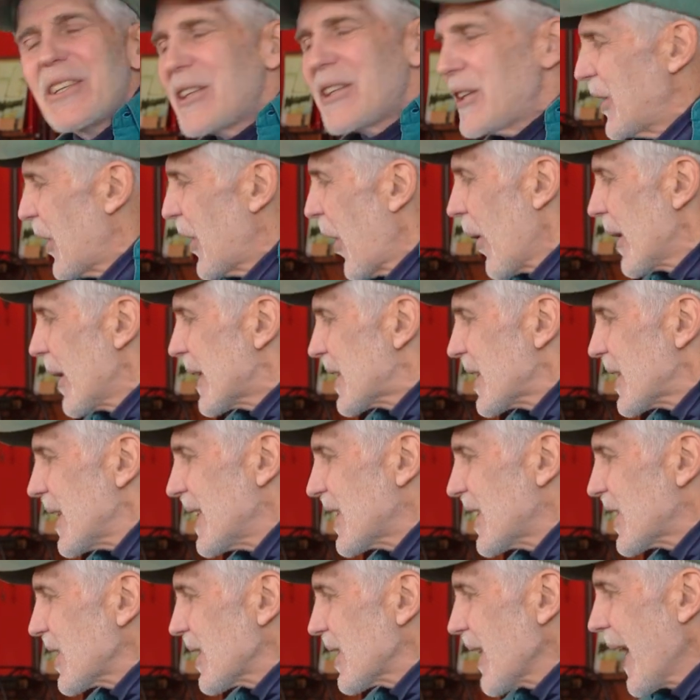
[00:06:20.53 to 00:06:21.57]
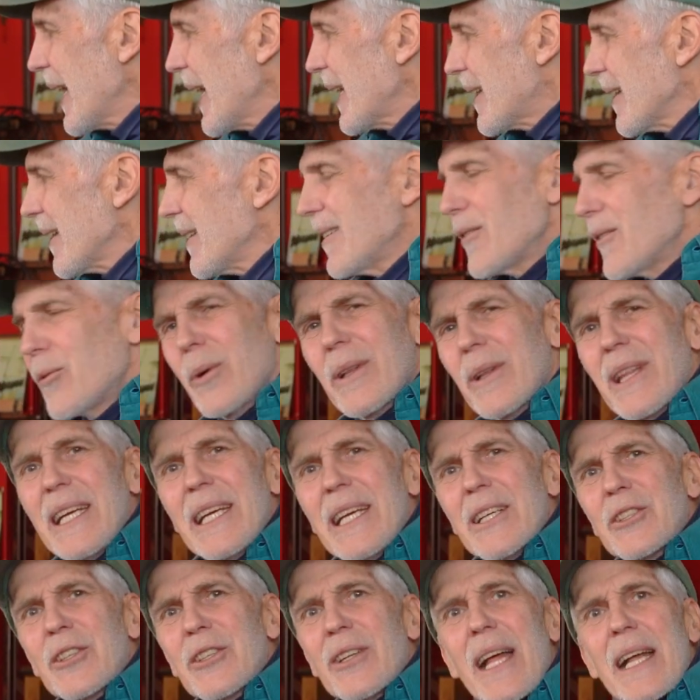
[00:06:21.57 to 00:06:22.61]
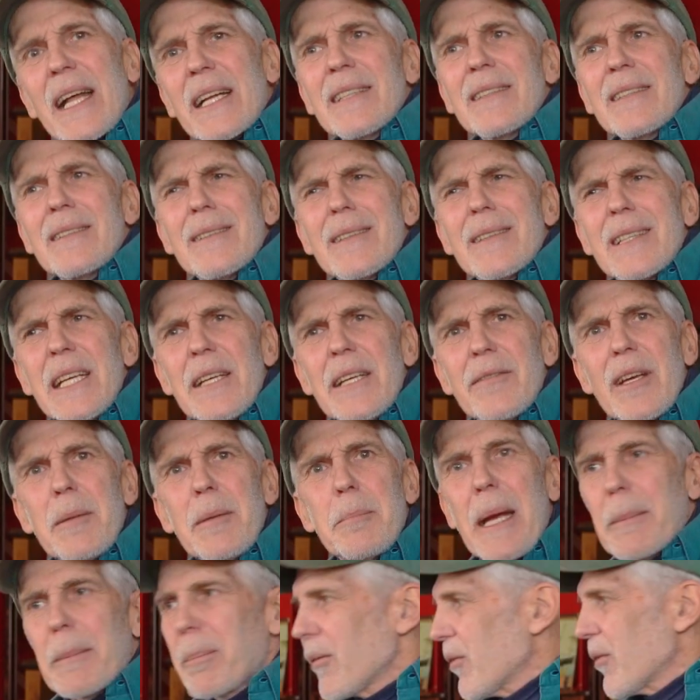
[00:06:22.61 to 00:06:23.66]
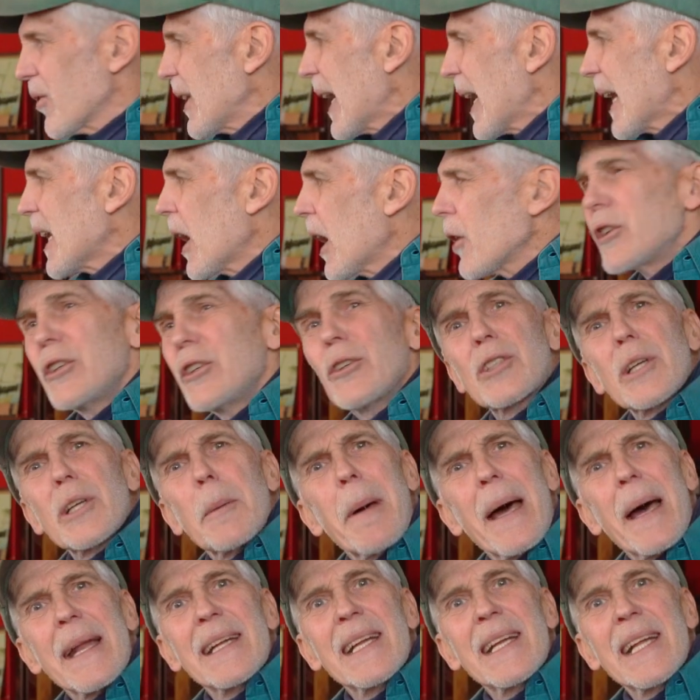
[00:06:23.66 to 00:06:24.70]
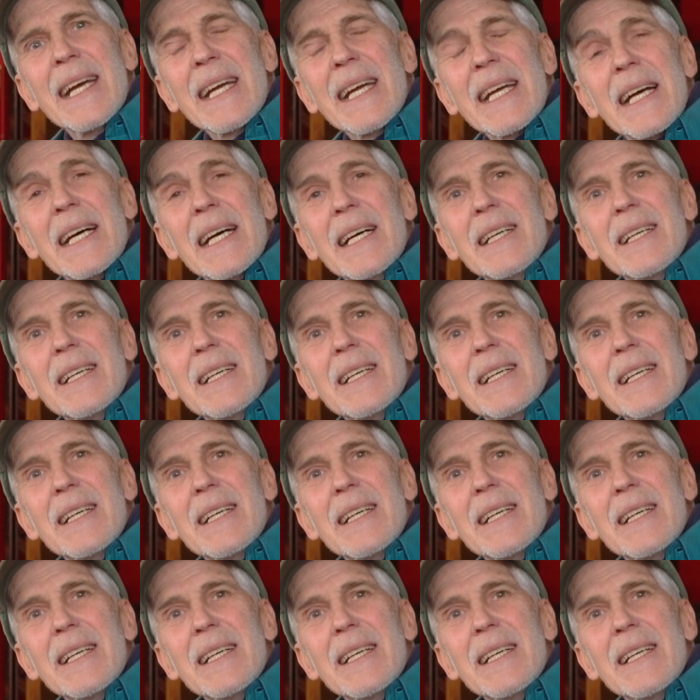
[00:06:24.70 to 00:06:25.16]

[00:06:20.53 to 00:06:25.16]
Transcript: You know, it's like with the internet and TV, people forgot how to use a pen and ink.